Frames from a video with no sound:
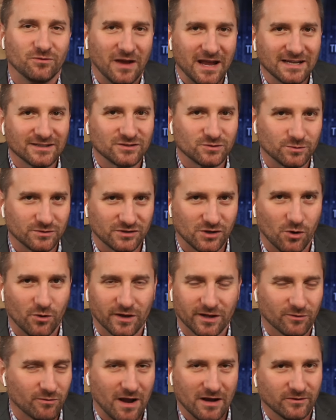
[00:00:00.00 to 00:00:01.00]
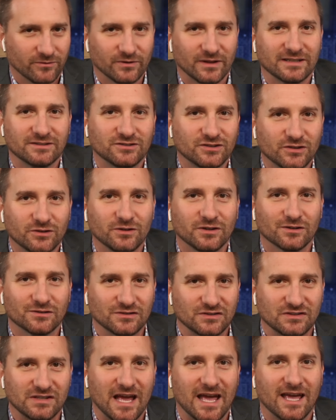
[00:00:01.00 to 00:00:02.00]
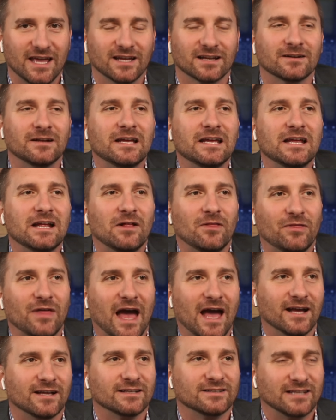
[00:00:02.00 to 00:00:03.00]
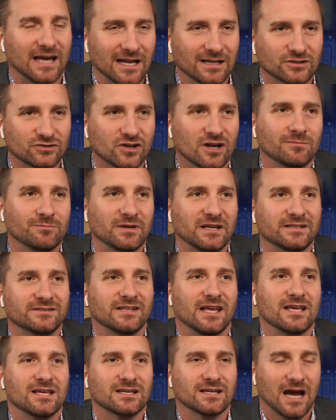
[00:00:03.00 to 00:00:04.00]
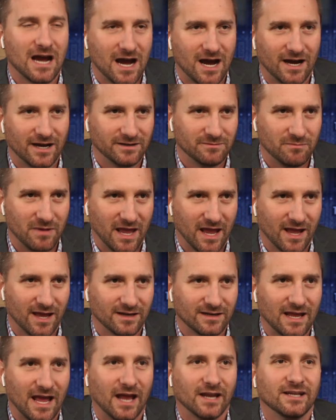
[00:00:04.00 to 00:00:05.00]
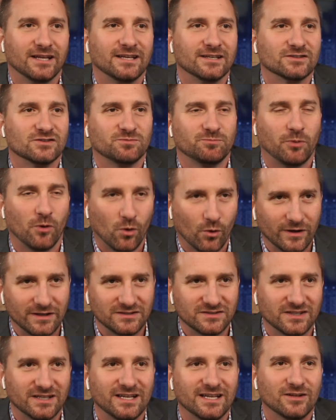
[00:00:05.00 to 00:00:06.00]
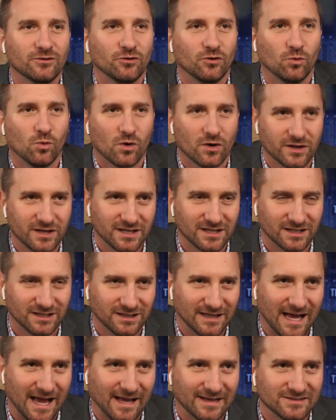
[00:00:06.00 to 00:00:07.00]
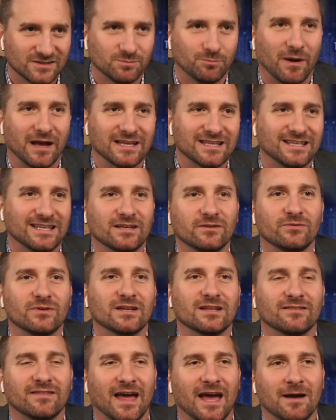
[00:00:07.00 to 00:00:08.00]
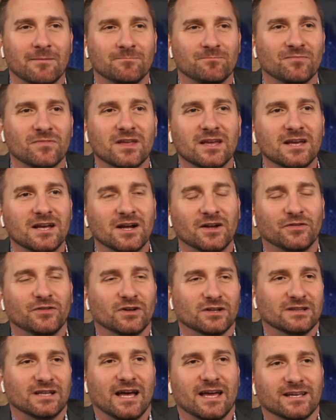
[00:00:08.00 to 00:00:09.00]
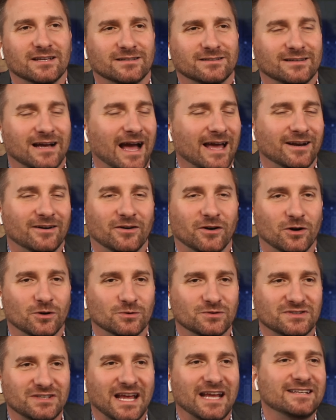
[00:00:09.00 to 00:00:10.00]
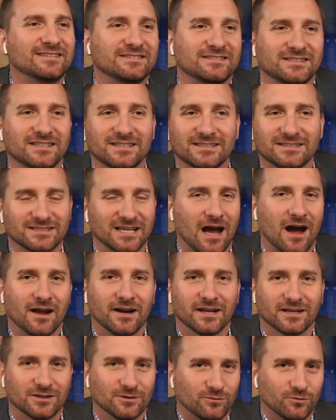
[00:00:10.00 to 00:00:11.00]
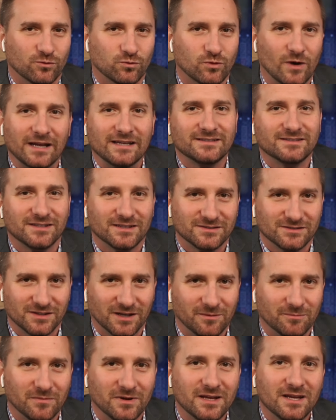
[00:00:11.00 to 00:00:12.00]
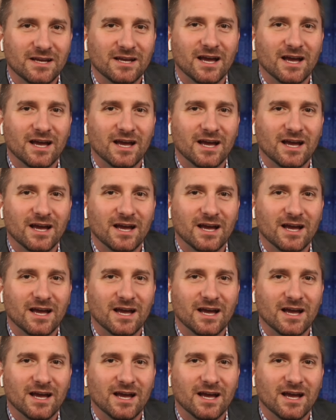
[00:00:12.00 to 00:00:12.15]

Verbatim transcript: Vance was going around for like 2 years saying, that Donald Trump is a con man and he is poisoning the working class by giving them the, like, I don't know, tasty tonic of racism